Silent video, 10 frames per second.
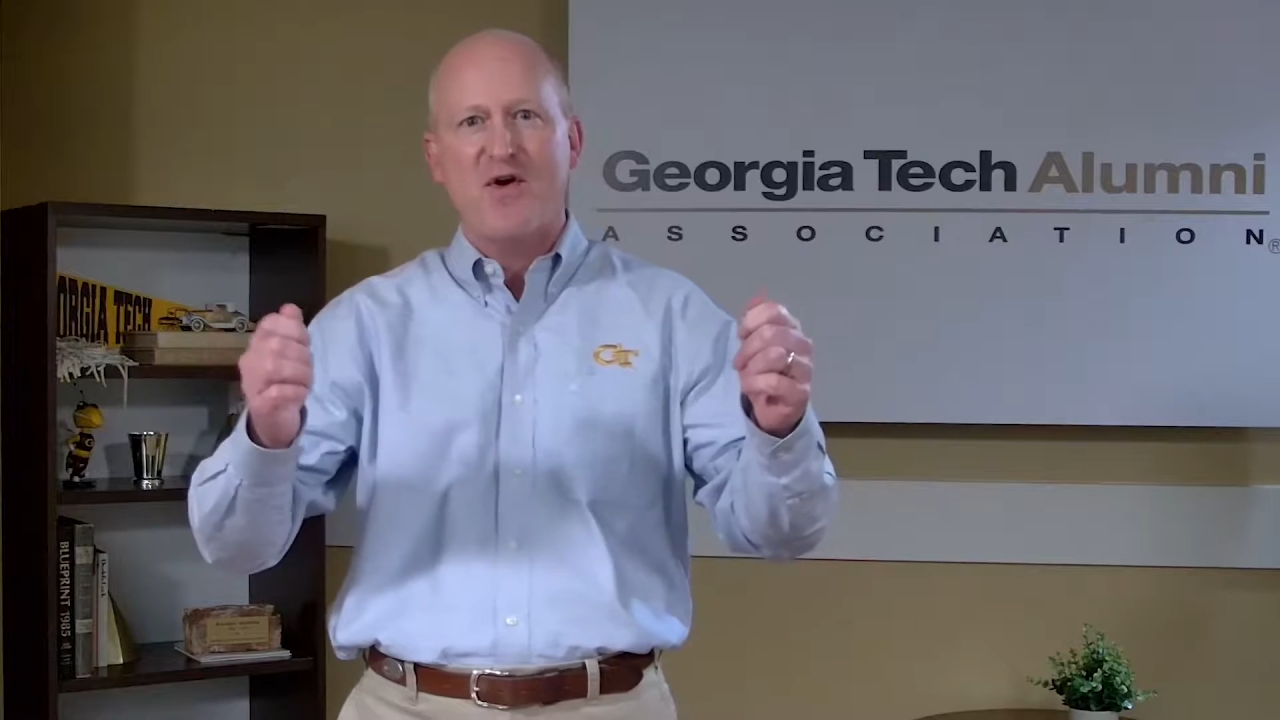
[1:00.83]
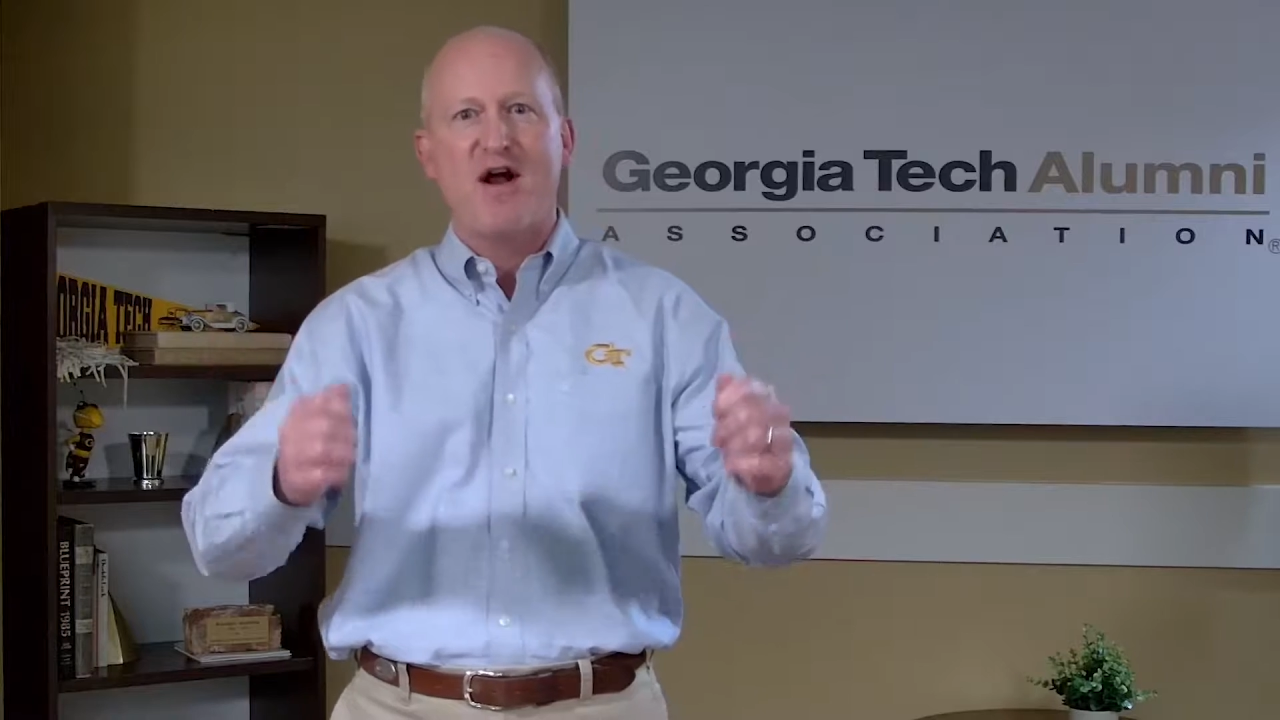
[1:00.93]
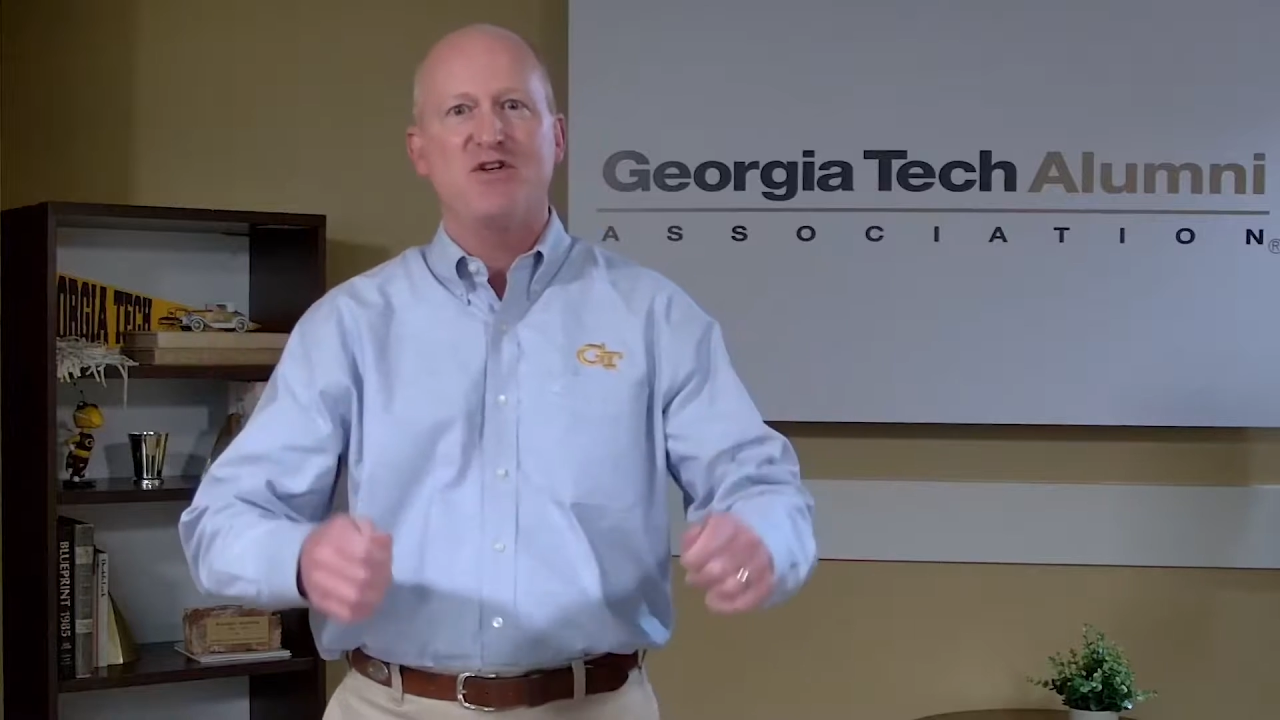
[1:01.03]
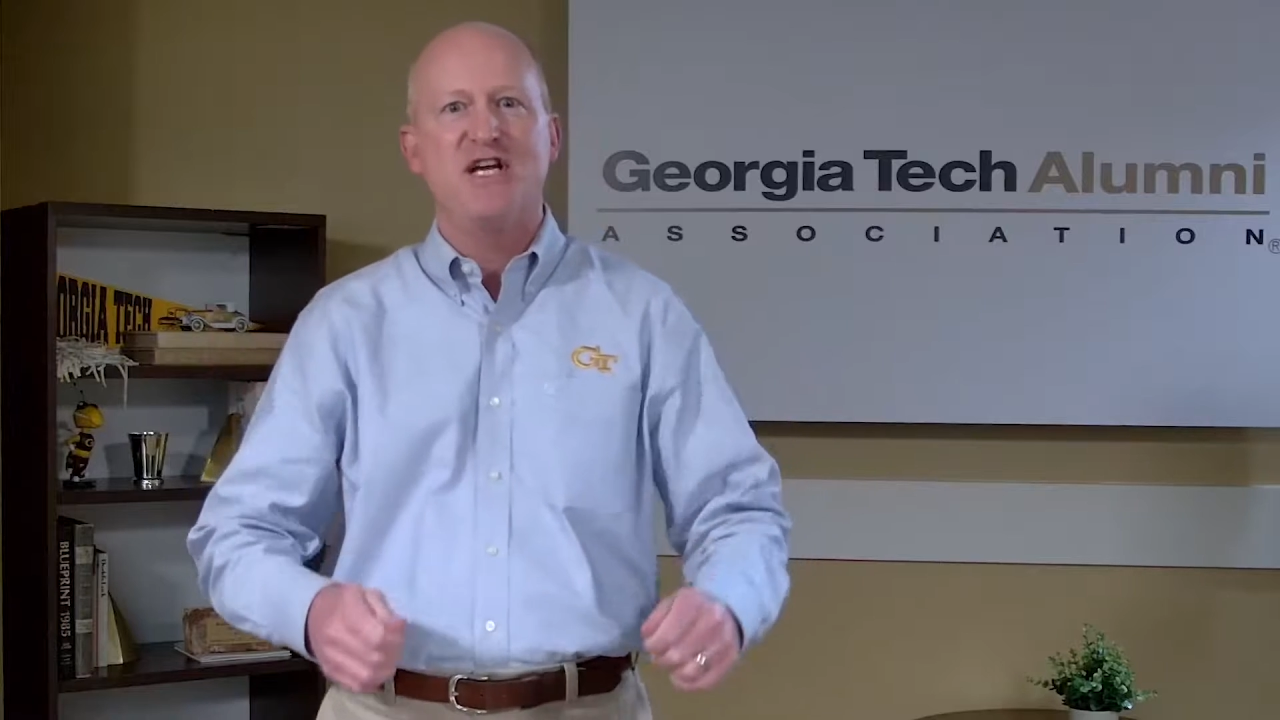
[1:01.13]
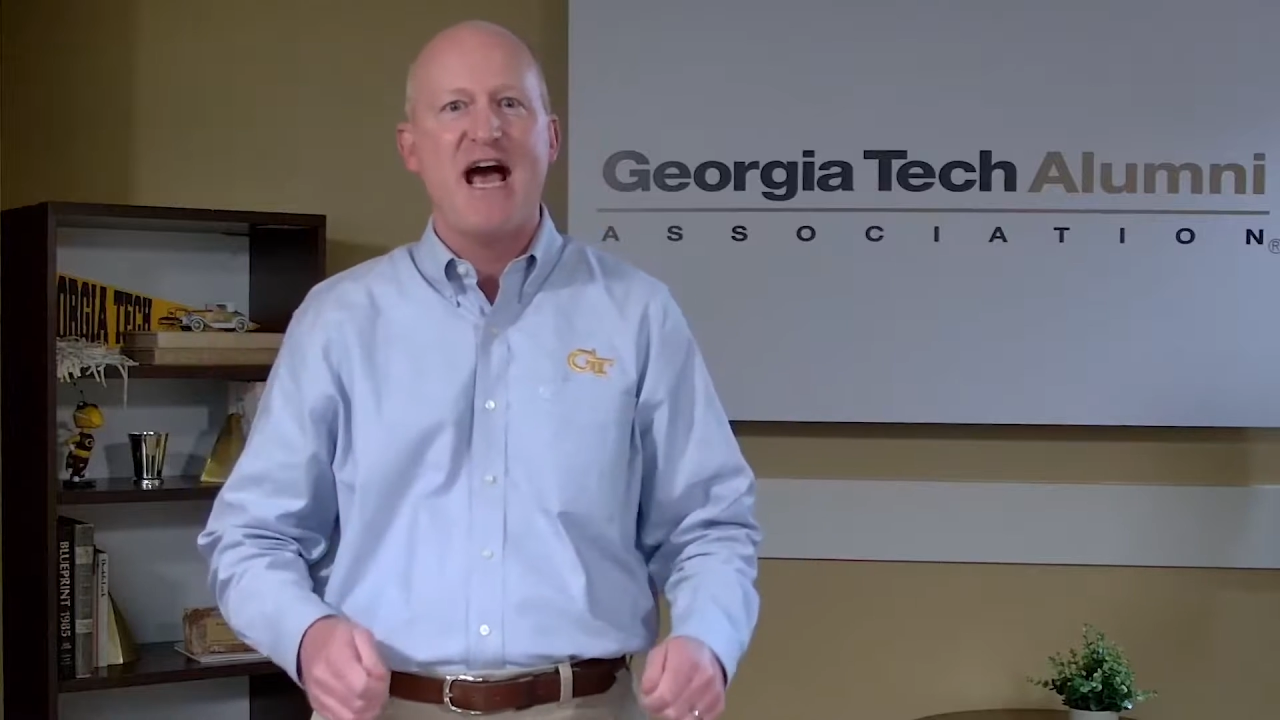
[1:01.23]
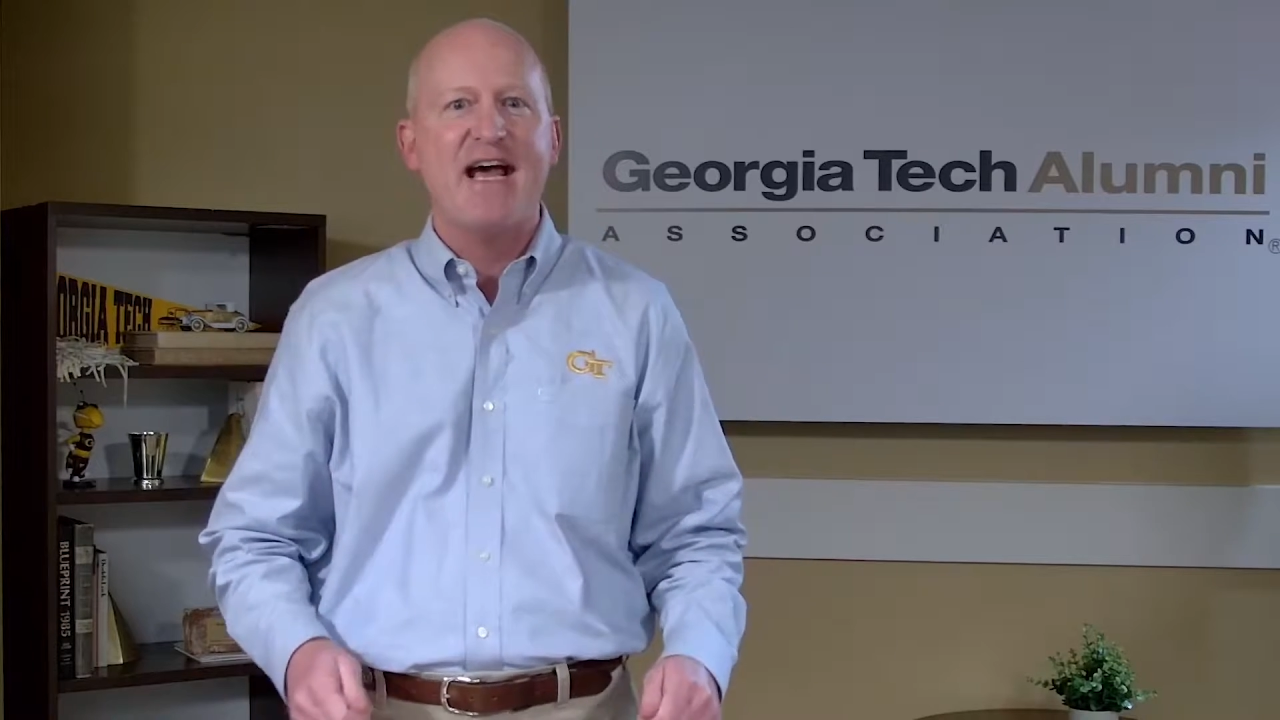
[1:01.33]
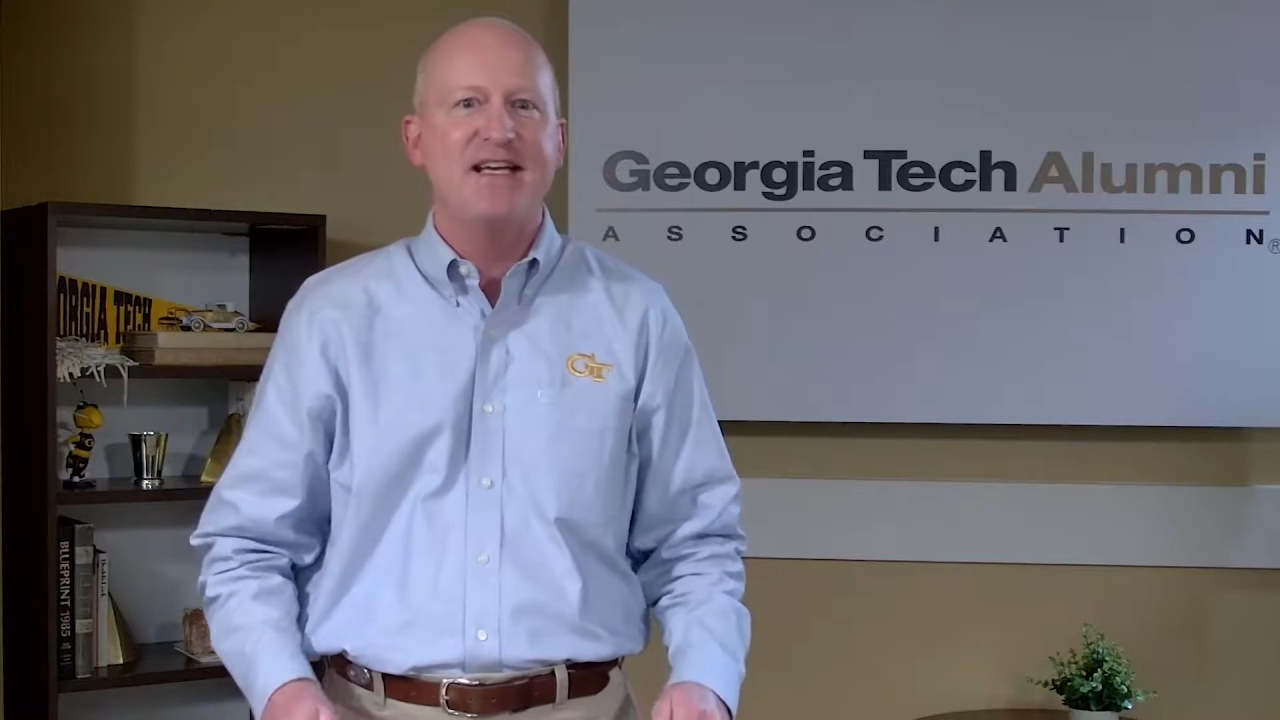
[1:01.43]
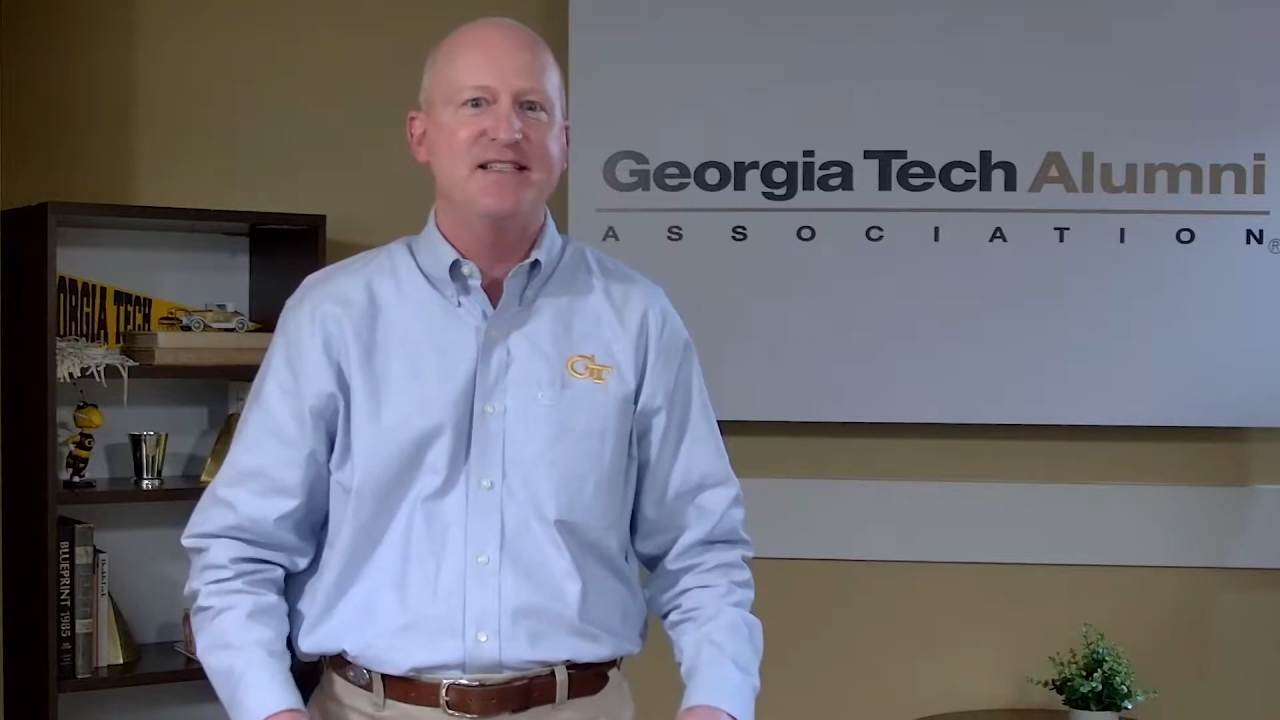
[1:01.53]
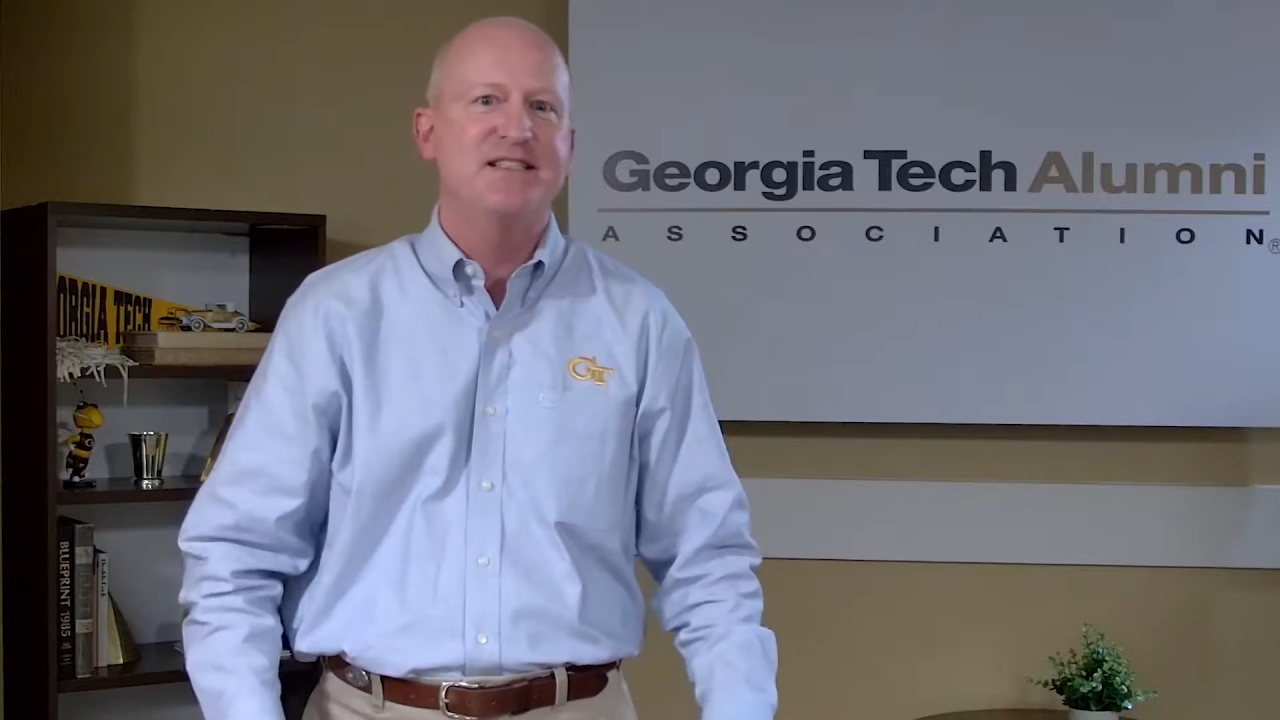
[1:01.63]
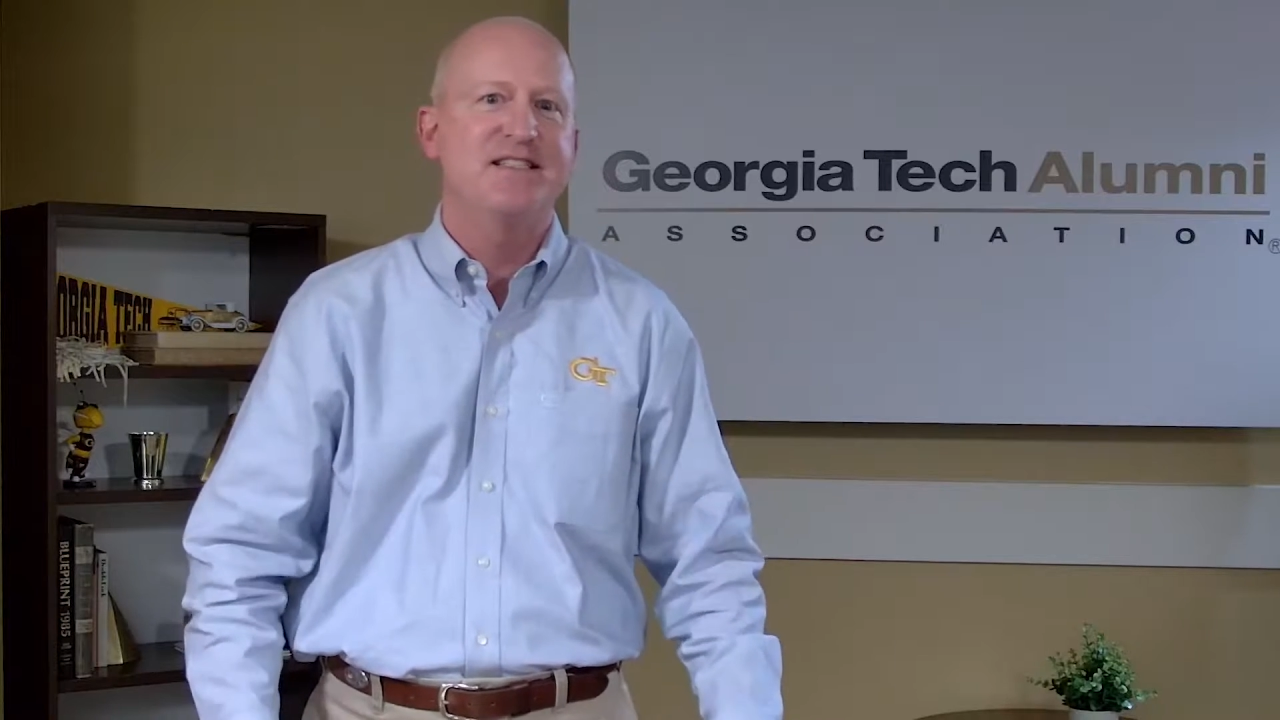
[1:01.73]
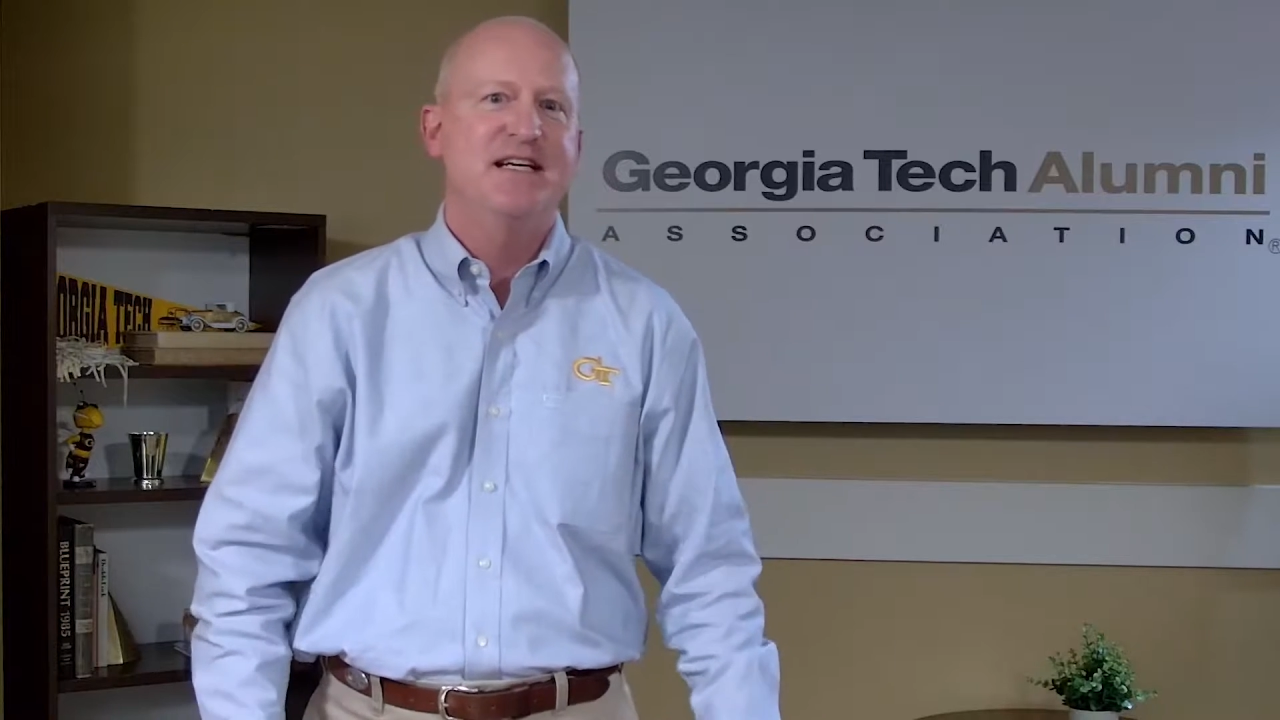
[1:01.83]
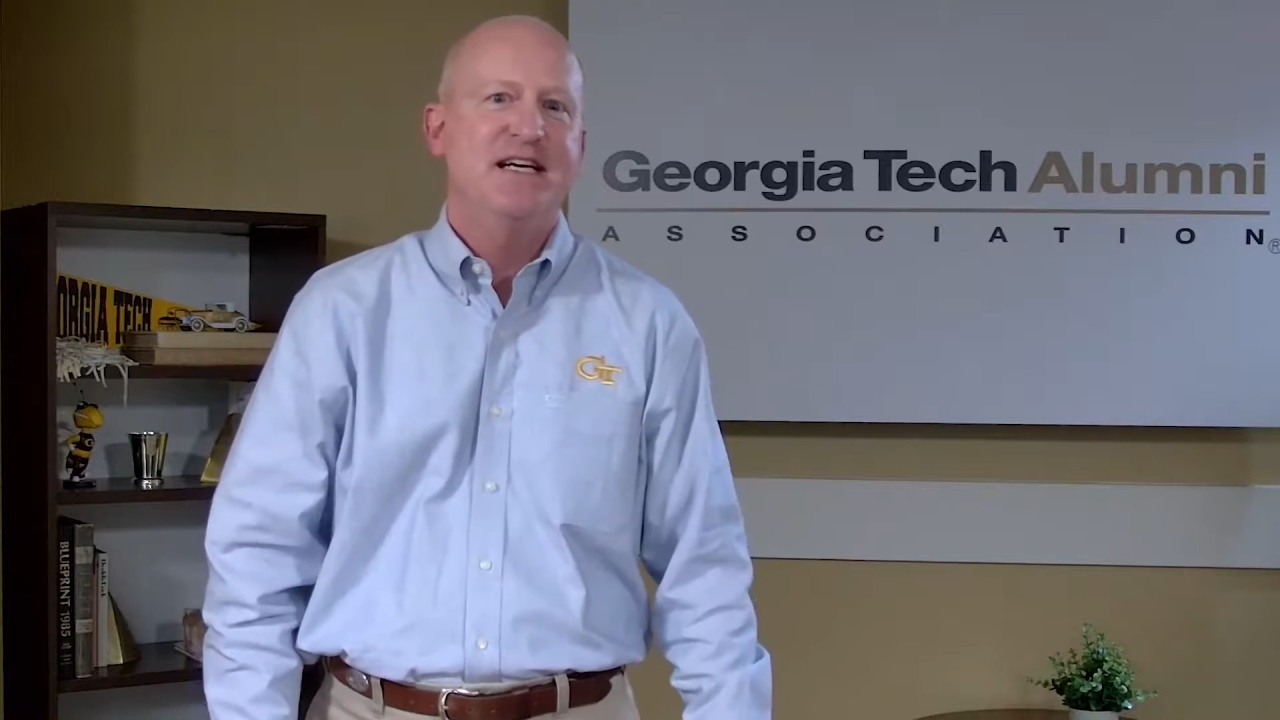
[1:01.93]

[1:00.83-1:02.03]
our jackets